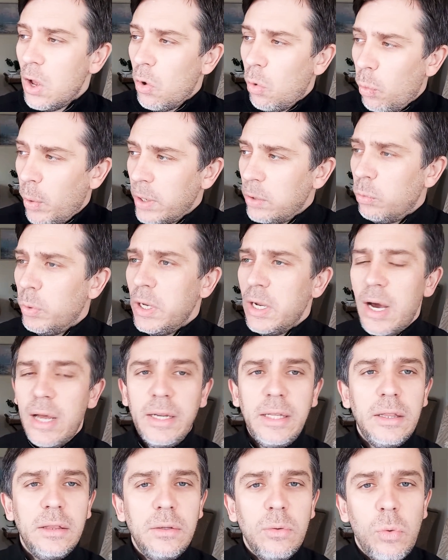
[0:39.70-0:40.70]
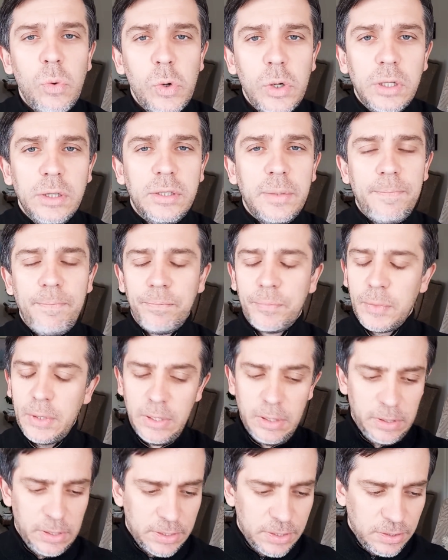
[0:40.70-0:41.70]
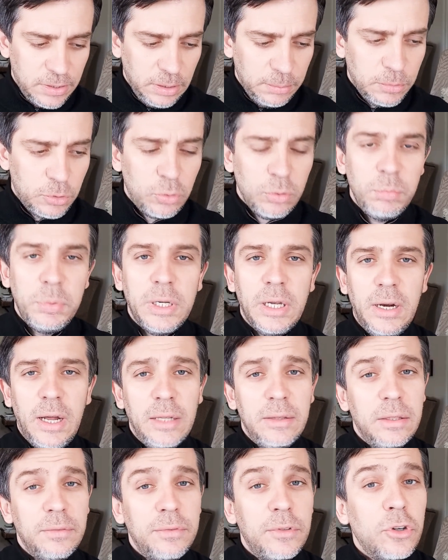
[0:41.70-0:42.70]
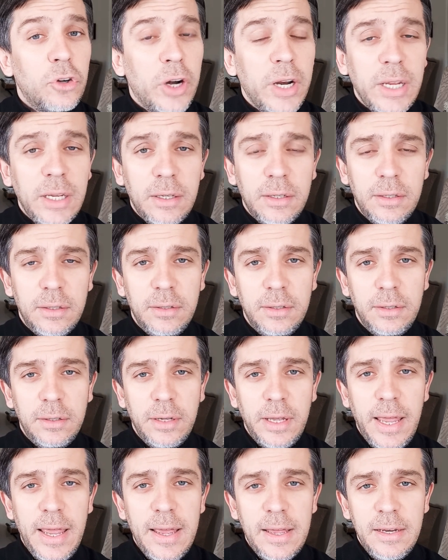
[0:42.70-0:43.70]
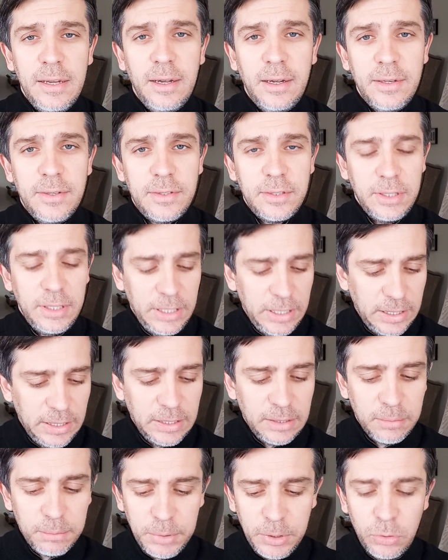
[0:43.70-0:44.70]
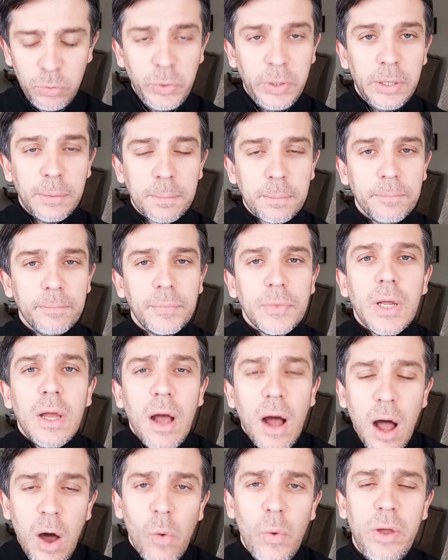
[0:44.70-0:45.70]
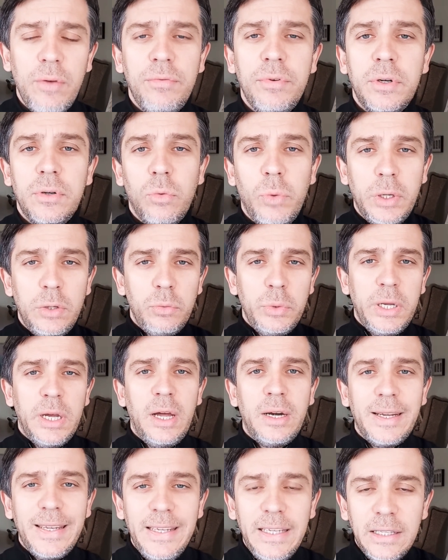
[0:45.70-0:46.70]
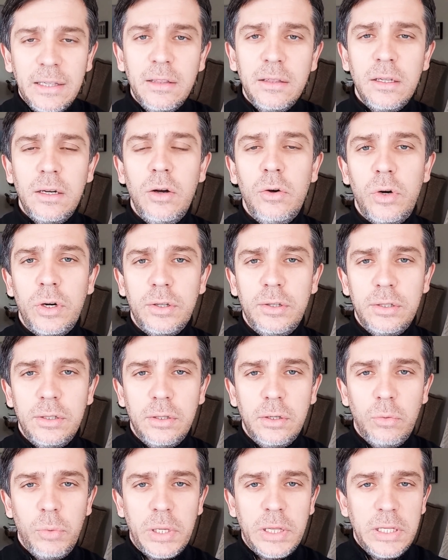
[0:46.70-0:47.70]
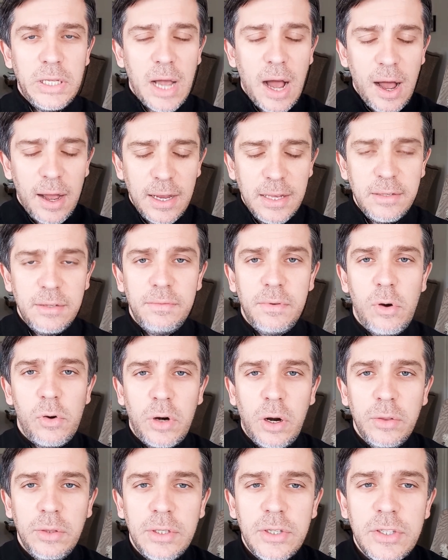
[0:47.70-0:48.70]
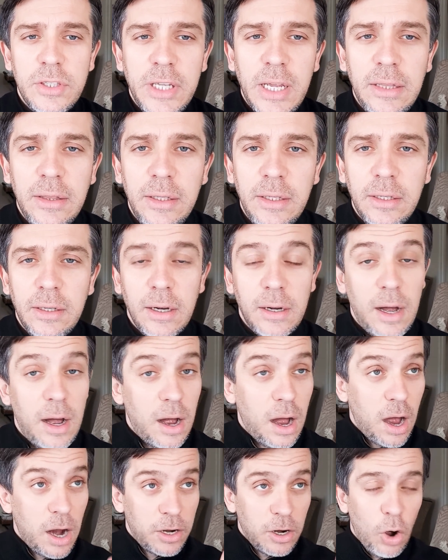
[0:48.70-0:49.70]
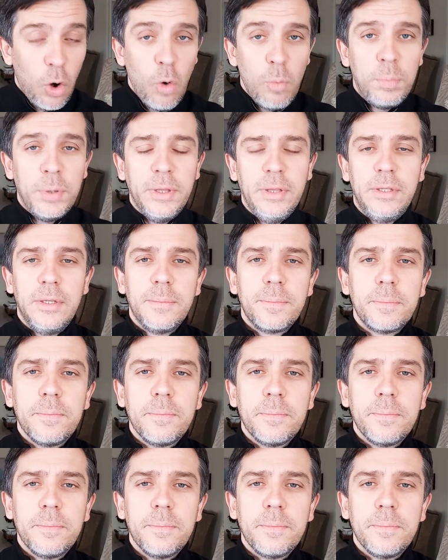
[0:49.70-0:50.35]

When we are in the world, there seems to be a lot of gray areas in between. However, when we are in the Lord, when the eyes of our understanding are opened,